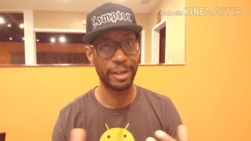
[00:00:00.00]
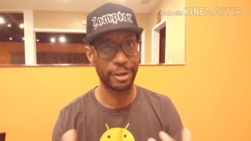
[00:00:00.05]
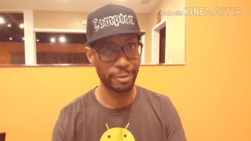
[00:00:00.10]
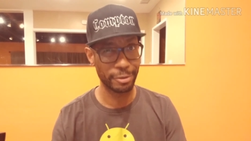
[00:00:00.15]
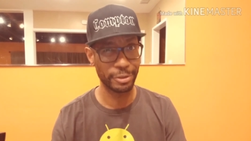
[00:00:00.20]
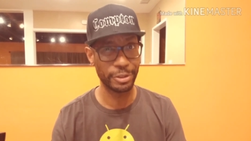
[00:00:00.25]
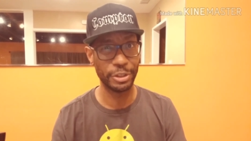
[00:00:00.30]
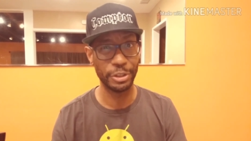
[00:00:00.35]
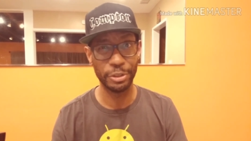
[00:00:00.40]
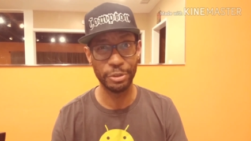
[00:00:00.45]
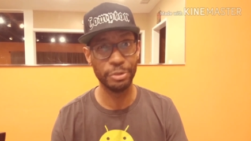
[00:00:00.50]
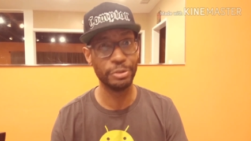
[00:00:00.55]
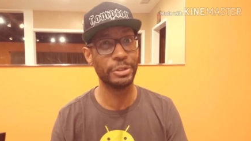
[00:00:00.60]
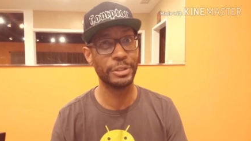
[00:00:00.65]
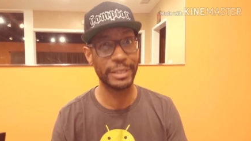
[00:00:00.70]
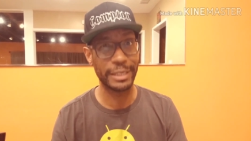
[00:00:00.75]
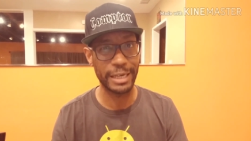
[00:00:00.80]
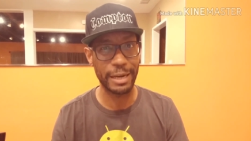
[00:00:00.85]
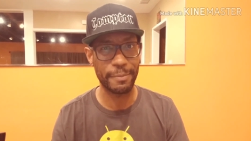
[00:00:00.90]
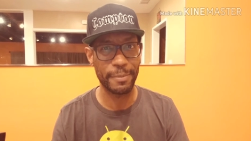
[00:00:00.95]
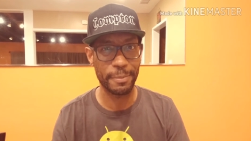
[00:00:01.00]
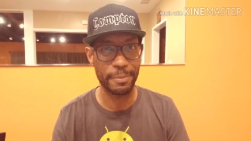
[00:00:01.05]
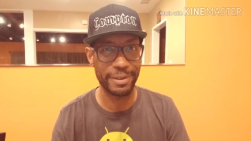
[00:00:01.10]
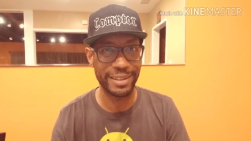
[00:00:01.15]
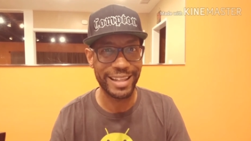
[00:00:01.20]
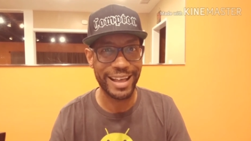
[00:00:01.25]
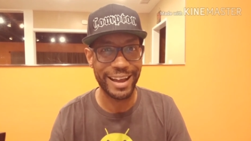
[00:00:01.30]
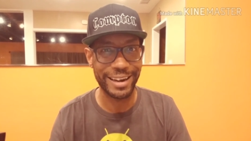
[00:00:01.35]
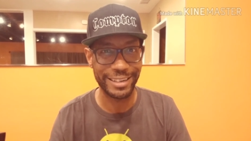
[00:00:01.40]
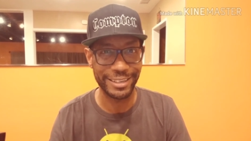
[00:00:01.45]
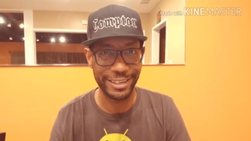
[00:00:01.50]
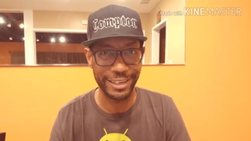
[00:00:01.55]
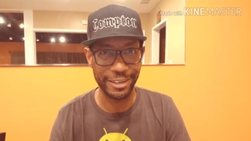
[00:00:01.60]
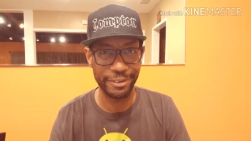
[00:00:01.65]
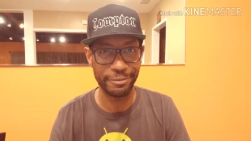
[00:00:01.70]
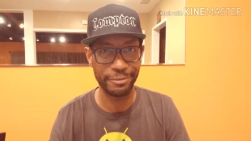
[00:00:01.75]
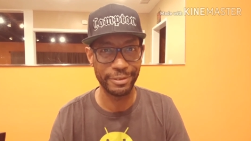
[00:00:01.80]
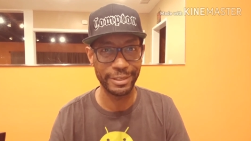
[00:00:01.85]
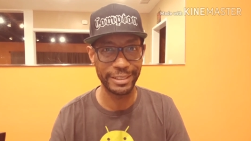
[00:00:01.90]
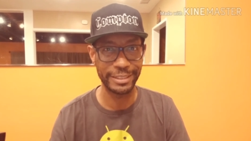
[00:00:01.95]
those usually come up a lot
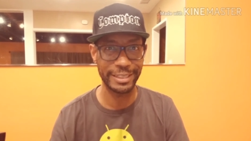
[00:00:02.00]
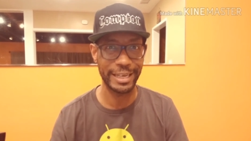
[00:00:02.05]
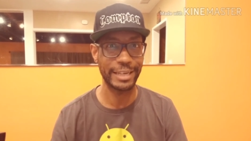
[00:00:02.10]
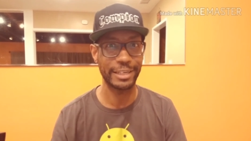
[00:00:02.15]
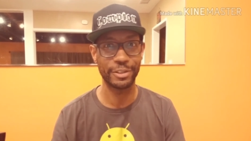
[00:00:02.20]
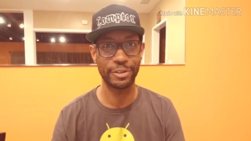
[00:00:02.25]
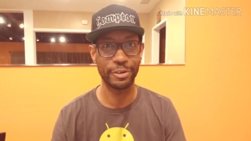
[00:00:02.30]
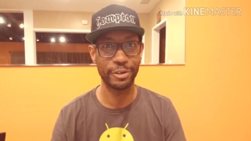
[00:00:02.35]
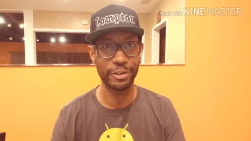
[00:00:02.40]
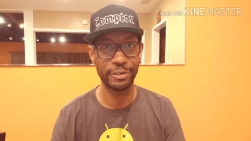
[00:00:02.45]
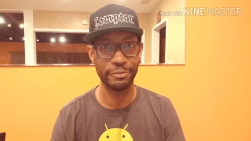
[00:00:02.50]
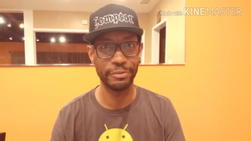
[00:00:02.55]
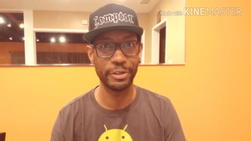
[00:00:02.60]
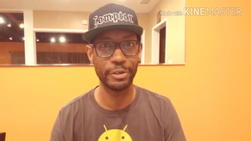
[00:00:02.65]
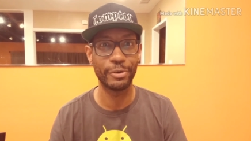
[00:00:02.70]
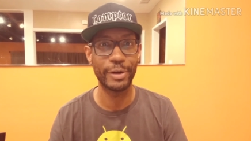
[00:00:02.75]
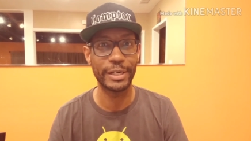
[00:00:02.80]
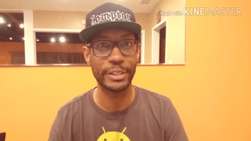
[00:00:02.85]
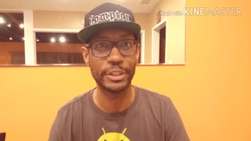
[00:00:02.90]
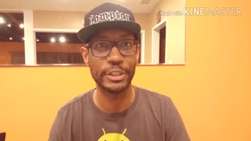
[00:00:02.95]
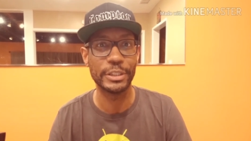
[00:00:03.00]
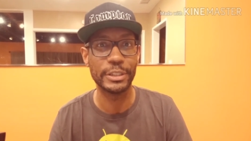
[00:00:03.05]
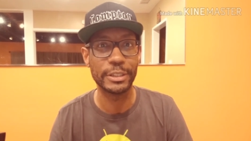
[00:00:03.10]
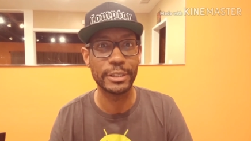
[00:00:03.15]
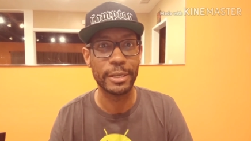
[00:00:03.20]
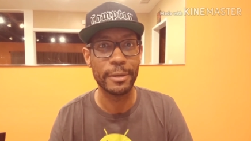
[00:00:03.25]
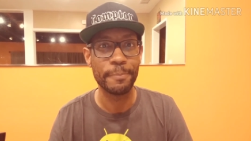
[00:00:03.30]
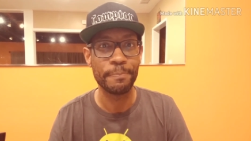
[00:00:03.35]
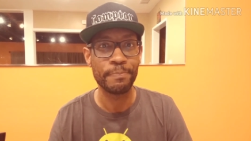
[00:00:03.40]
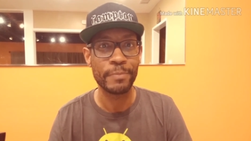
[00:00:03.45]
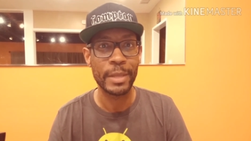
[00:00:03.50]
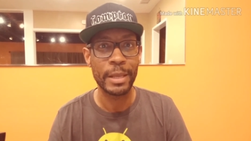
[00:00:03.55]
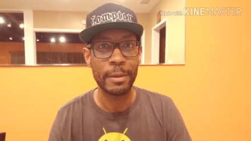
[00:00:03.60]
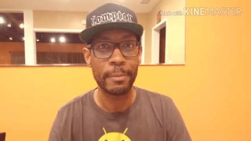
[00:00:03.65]
in, in, technical interview questions.